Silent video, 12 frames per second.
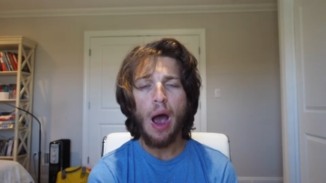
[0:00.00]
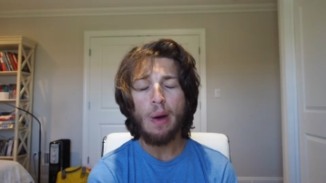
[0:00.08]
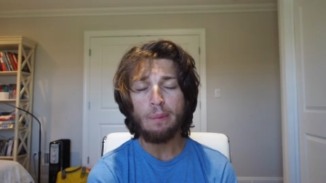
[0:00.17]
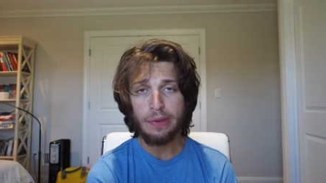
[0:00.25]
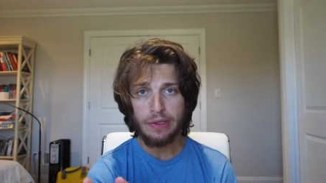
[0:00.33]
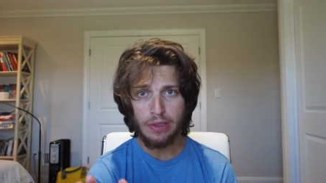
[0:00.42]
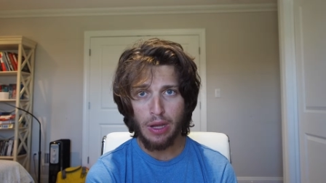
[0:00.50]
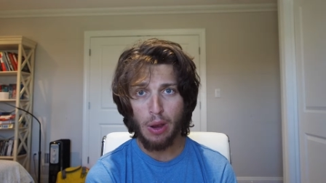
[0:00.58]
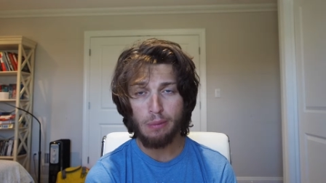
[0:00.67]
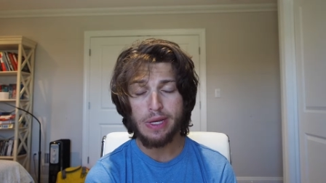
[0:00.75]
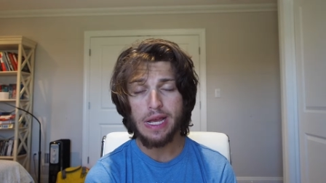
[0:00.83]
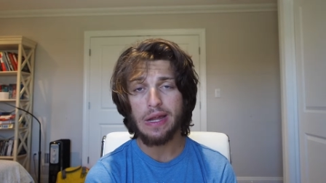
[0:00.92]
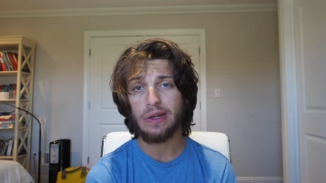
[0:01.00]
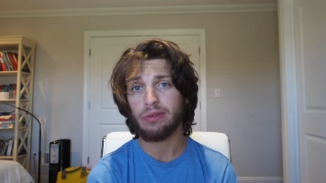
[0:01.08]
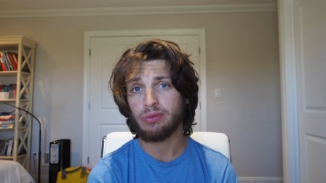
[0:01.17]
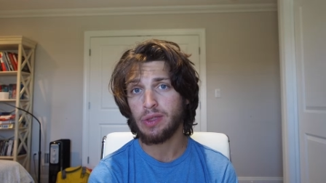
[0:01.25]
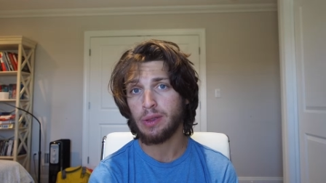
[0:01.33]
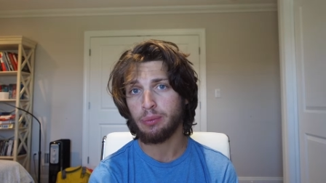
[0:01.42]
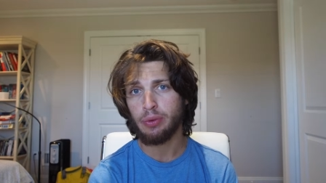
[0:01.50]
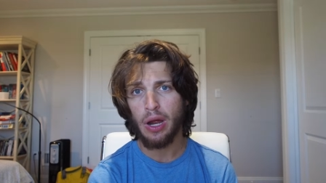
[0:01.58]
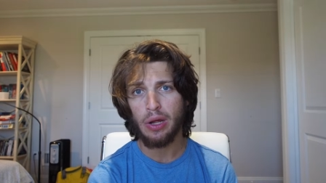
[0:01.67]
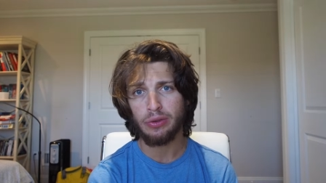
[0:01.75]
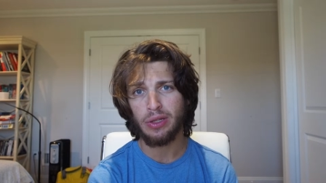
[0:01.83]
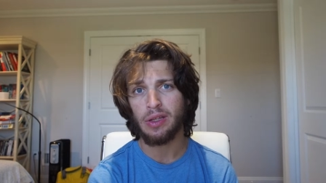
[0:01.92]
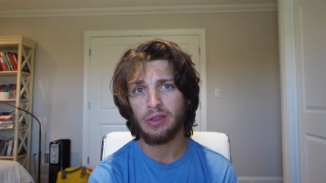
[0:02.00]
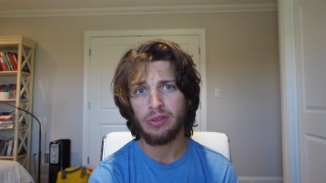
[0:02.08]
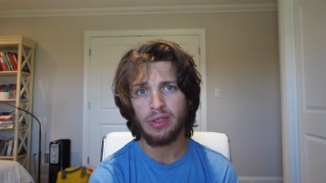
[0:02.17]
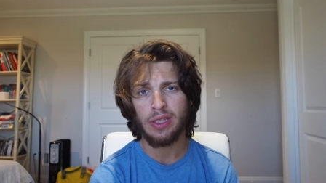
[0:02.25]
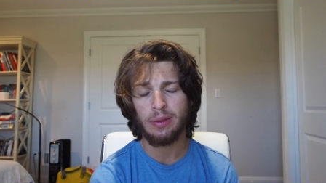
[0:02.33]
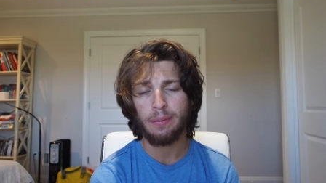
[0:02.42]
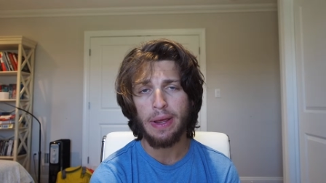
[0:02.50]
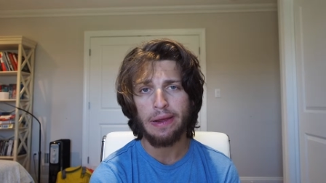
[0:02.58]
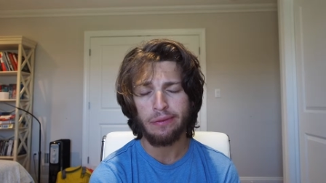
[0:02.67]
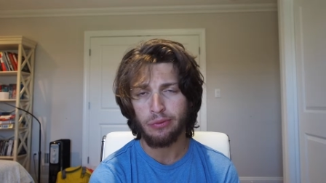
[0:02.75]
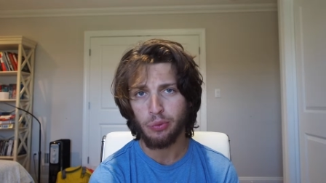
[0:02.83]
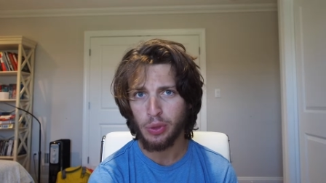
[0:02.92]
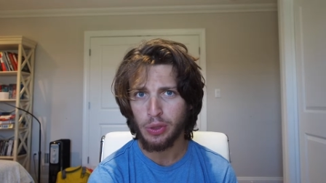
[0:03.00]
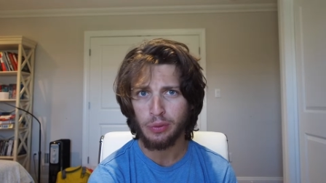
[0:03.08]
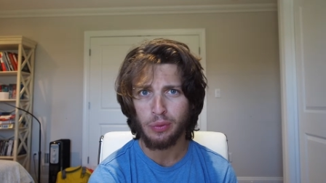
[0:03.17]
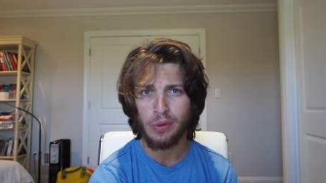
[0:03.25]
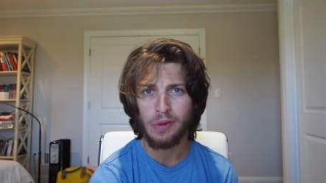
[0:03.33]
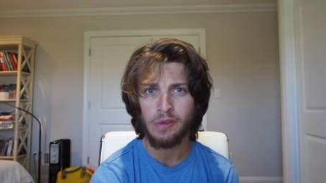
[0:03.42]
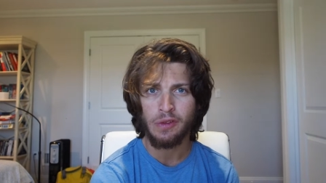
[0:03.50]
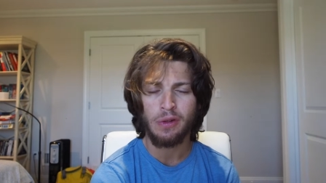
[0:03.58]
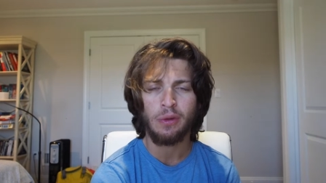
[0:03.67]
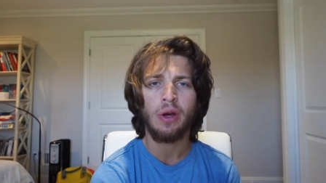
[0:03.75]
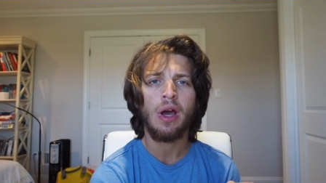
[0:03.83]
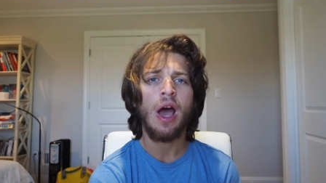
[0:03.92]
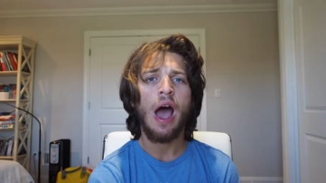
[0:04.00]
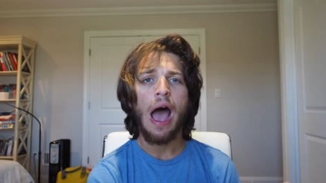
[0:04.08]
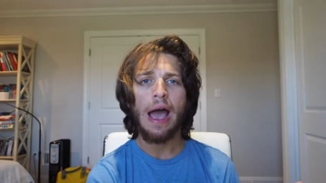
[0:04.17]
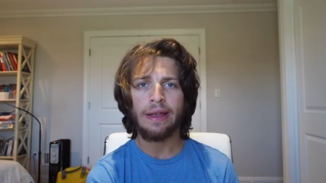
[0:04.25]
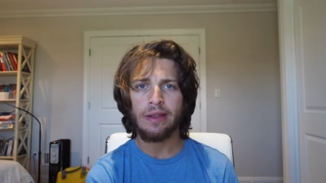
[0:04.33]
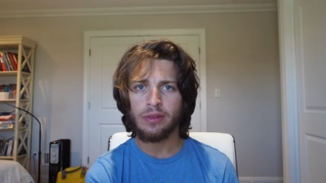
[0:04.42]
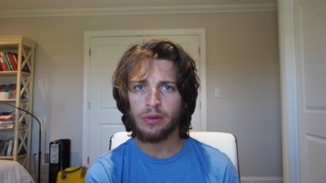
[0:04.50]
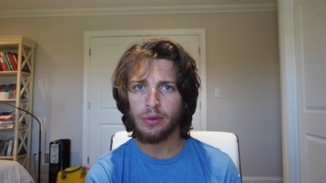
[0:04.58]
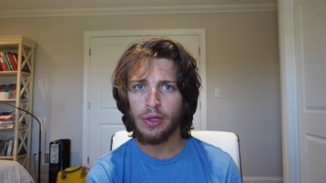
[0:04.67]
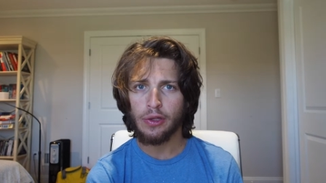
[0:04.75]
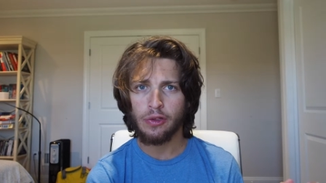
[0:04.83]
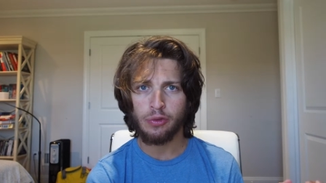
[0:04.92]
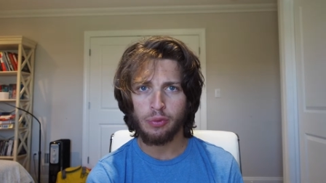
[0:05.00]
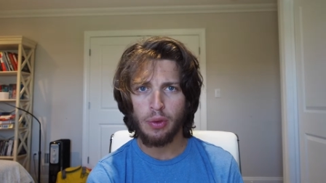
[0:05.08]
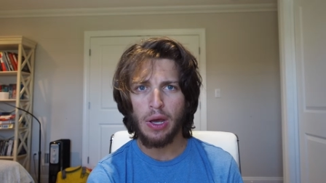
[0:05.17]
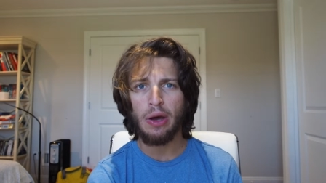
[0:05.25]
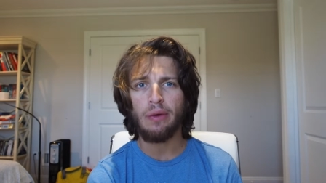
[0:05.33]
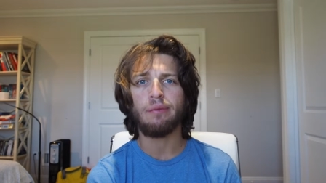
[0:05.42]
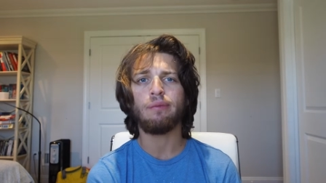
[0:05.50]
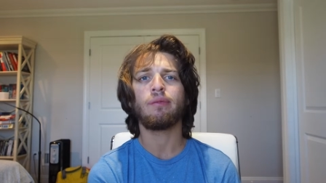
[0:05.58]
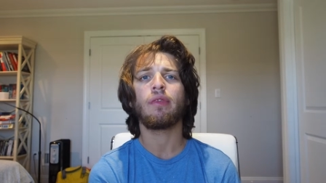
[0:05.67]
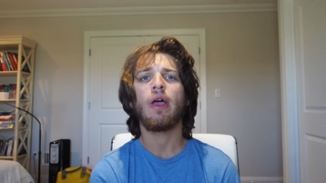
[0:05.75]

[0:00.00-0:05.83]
up and coming N F T projects in May of twenty twenty-two, I can do that as well.